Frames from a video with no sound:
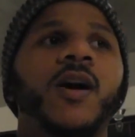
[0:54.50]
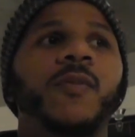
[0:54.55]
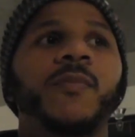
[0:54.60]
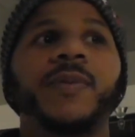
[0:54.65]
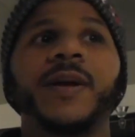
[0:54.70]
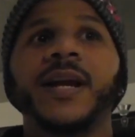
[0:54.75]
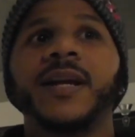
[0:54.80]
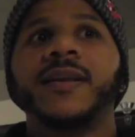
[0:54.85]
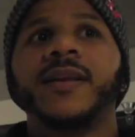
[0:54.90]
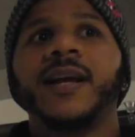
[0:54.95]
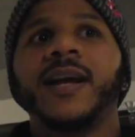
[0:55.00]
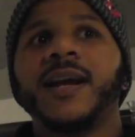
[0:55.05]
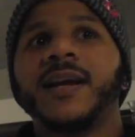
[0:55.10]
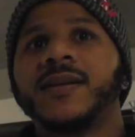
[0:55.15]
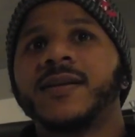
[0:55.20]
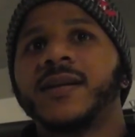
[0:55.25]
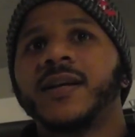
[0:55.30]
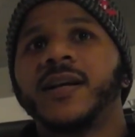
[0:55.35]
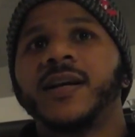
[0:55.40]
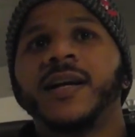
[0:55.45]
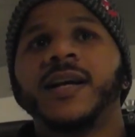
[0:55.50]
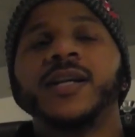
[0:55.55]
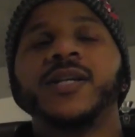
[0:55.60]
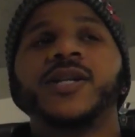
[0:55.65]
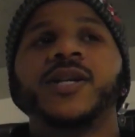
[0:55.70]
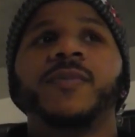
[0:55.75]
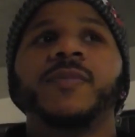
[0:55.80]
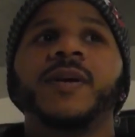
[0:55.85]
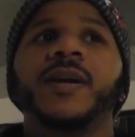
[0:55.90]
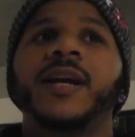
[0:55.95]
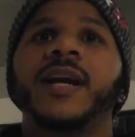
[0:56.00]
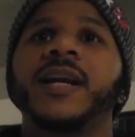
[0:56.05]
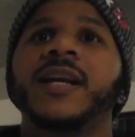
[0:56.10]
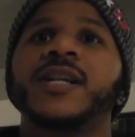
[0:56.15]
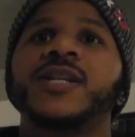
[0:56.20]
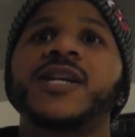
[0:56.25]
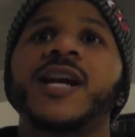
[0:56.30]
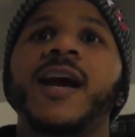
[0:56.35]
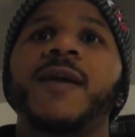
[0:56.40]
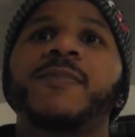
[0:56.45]
Oh, big things. Uh, he should be getting
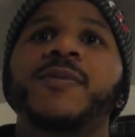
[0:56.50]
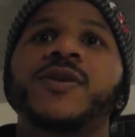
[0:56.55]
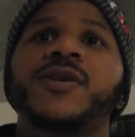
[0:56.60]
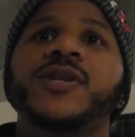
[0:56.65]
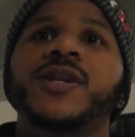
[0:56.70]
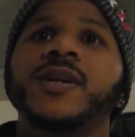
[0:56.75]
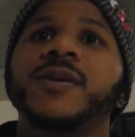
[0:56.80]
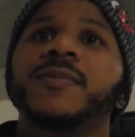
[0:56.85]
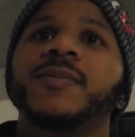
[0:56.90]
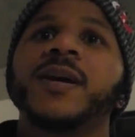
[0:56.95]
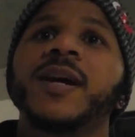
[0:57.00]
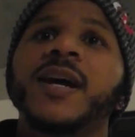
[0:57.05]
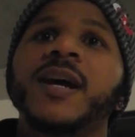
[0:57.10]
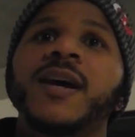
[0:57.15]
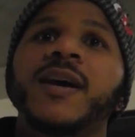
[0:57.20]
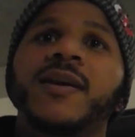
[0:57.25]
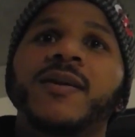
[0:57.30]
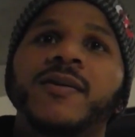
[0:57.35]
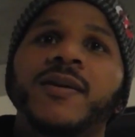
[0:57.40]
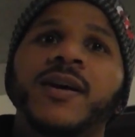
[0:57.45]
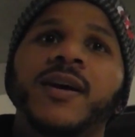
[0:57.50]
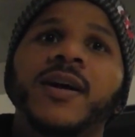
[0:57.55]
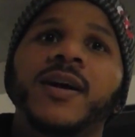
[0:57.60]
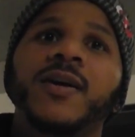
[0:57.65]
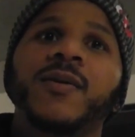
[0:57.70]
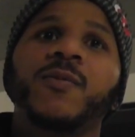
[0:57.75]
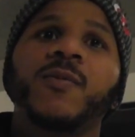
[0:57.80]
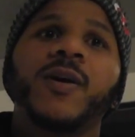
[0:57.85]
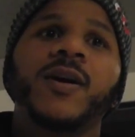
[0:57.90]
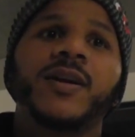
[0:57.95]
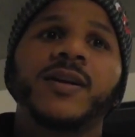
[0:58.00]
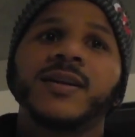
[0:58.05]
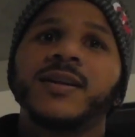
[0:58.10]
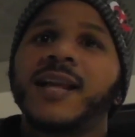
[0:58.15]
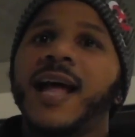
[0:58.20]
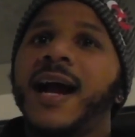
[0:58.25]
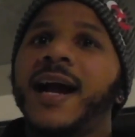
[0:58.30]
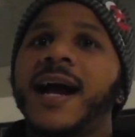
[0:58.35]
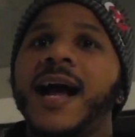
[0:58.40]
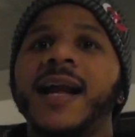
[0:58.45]
the championship uh,
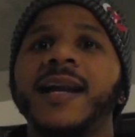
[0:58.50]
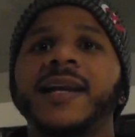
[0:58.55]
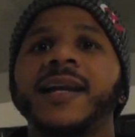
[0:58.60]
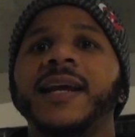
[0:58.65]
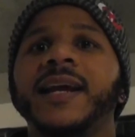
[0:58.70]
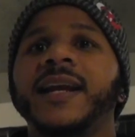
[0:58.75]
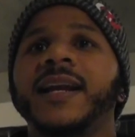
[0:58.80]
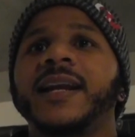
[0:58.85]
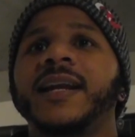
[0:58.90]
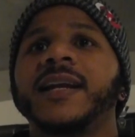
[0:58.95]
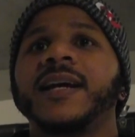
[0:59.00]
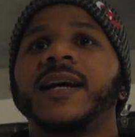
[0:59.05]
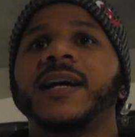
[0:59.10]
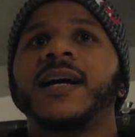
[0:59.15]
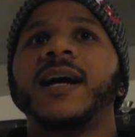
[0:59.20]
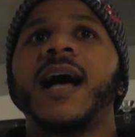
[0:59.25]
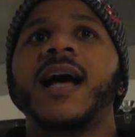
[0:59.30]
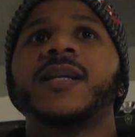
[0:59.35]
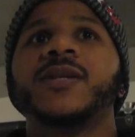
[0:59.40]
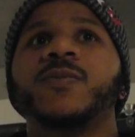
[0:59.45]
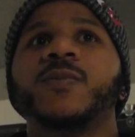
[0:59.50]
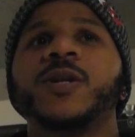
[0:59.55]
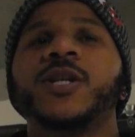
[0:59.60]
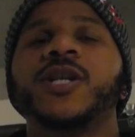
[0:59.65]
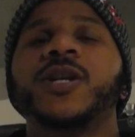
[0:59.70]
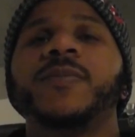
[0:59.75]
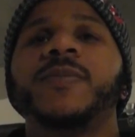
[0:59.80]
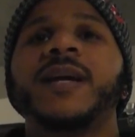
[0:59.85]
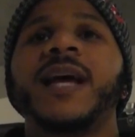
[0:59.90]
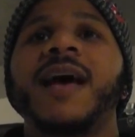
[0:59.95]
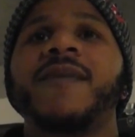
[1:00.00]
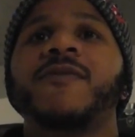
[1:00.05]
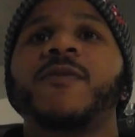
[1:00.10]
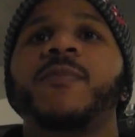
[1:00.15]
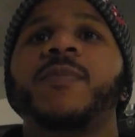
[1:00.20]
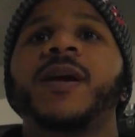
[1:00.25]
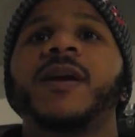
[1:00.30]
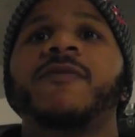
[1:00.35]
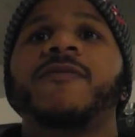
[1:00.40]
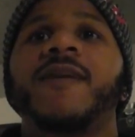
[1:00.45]
like I did, and uh, I, we should be
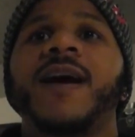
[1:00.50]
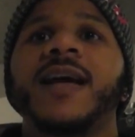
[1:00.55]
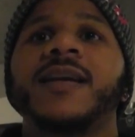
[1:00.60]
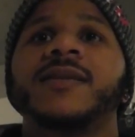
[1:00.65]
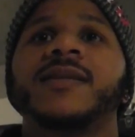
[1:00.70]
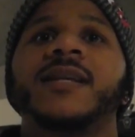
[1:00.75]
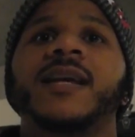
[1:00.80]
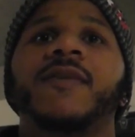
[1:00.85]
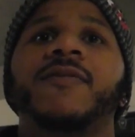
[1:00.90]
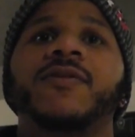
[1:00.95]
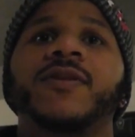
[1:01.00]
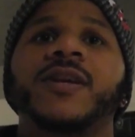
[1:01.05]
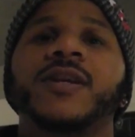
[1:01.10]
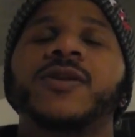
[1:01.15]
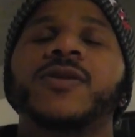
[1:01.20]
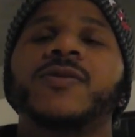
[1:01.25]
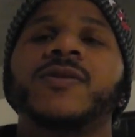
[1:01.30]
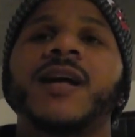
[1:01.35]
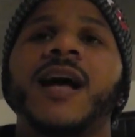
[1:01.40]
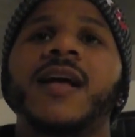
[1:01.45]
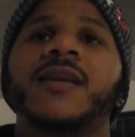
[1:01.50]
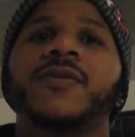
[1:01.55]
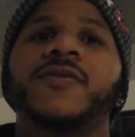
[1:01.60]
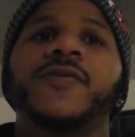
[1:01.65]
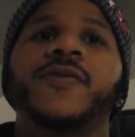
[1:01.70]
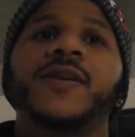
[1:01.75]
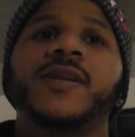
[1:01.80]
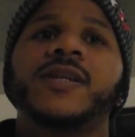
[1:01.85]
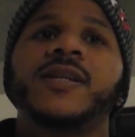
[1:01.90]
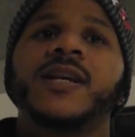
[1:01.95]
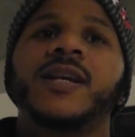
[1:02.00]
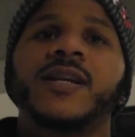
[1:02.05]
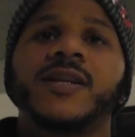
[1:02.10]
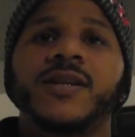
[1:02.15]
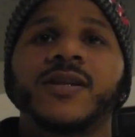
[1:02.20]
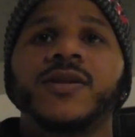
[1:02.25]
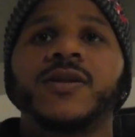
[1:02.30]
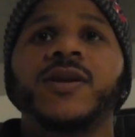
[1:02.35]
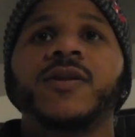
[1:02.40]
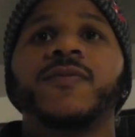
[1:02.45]
having big fights definitely in 2015.
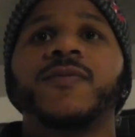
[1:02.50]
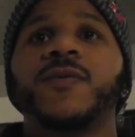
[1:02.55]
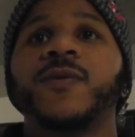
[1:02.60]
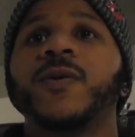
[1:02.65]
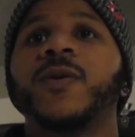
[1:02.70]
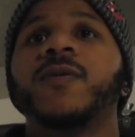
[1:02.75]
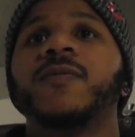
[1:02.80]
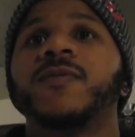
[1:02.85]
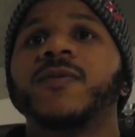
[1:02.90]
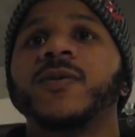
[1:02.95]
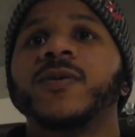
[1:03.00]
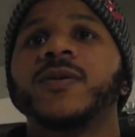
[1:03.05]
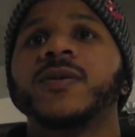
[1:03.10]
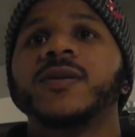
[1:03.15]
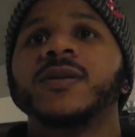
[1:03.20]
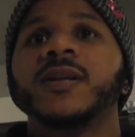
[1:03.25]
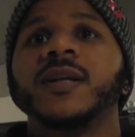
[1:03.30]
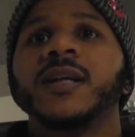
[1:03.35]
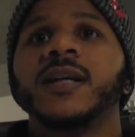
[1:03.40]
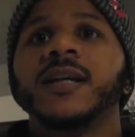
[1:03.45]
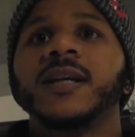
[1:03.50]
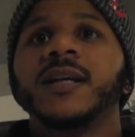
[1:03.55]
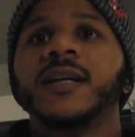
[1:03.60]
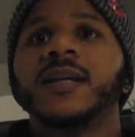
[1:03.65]
Just look forward for it.